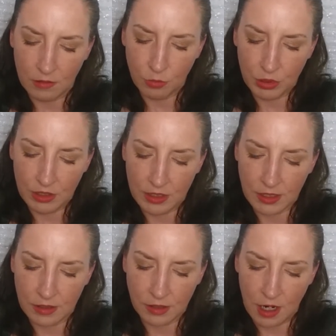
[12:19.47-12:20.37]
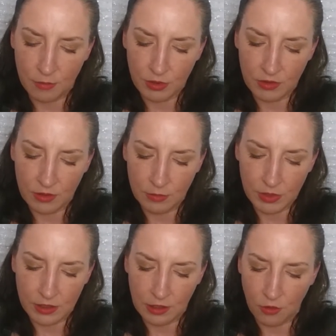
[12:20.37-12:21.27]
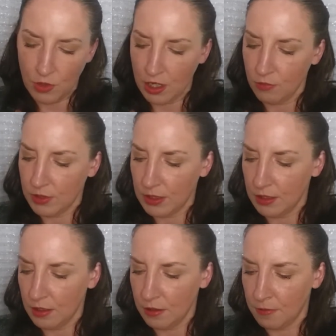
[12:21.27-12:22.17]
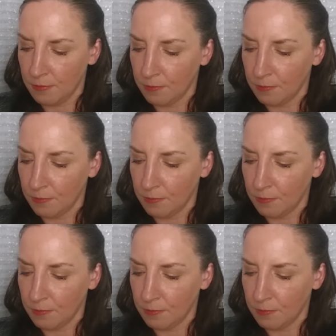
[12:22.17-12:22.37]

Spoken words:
put these on top of the lipstick when I was there.